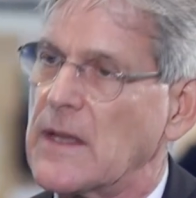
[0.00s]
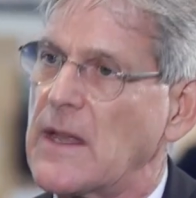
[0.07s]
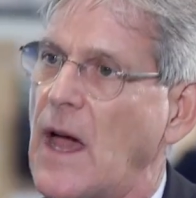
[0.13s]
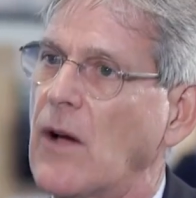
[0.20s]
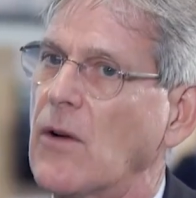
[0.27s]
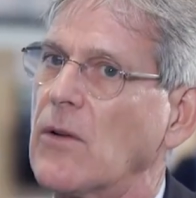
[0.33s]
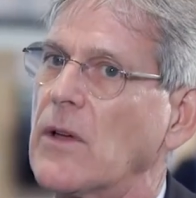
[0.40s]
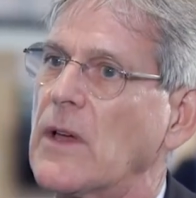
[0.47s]

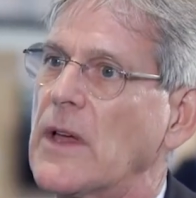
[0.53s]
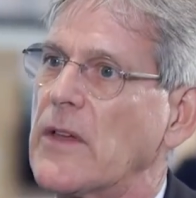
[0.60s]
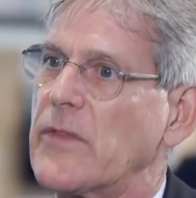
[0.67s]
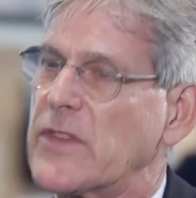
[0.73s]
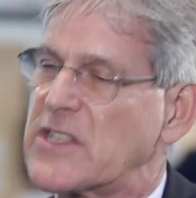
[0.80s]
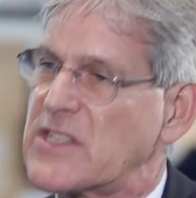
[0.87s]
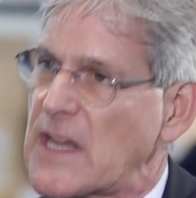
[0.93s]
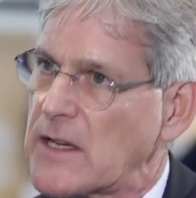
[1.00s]
Now,
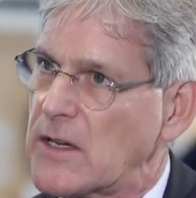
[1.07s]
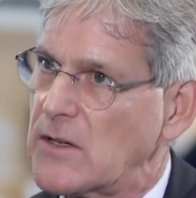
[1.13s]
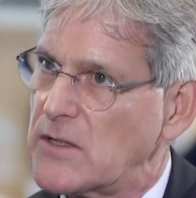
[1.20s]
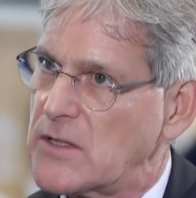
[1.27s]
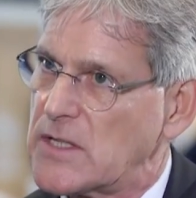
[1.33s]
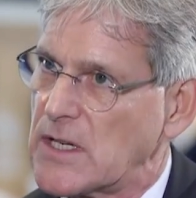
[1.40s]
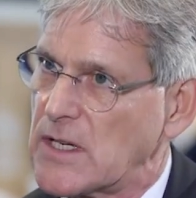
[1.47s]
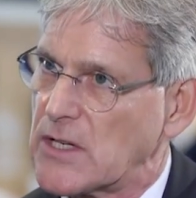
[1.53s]
the second
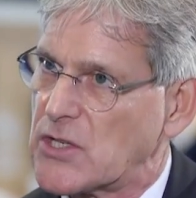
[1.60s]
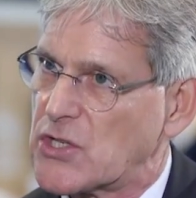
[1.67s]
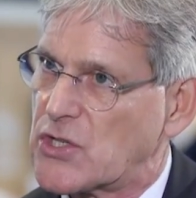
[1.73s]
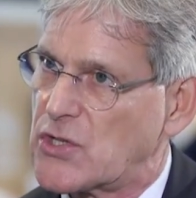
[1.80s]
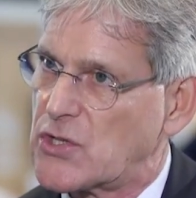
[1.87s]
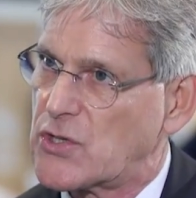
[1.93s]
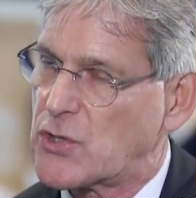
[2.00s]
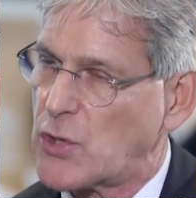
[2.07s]

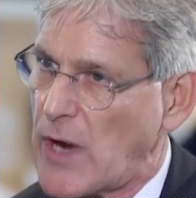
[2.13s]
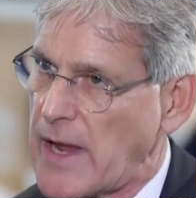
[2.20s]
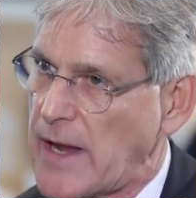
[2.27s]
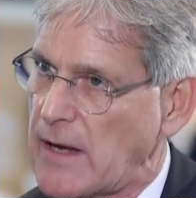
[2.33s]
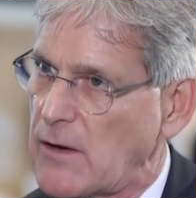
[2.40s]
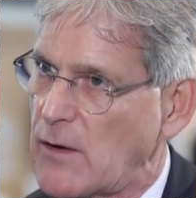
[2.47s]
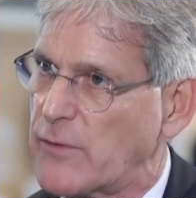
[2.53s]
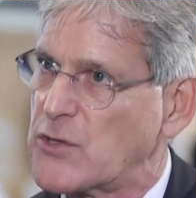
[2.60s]

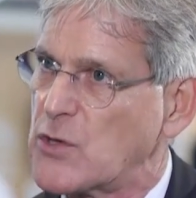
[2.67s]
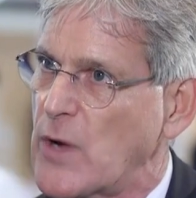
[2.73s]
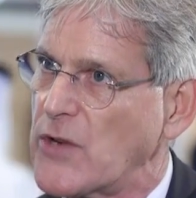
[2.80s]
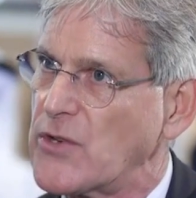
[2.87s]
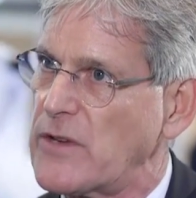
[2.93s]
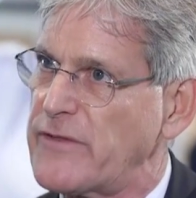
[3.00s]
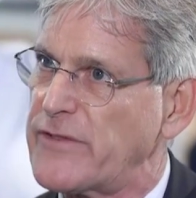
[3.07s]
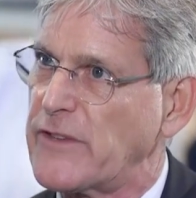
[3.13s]
train of
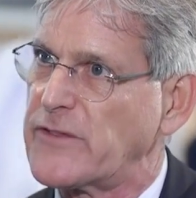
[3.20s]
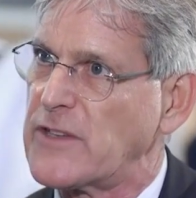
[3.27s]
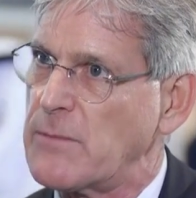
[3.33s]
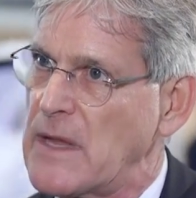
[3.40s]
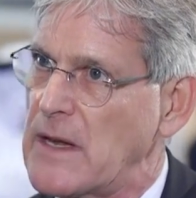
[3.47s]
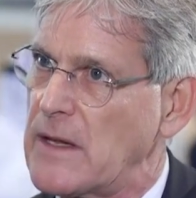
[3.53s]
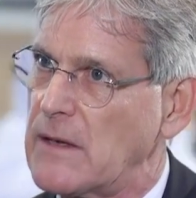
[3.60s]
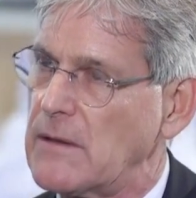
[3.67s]
250
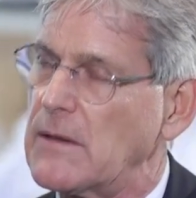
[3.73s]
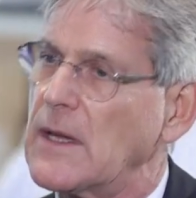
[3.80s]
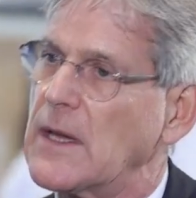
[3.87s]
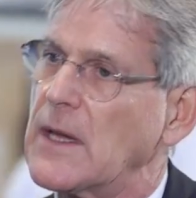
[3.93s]
million,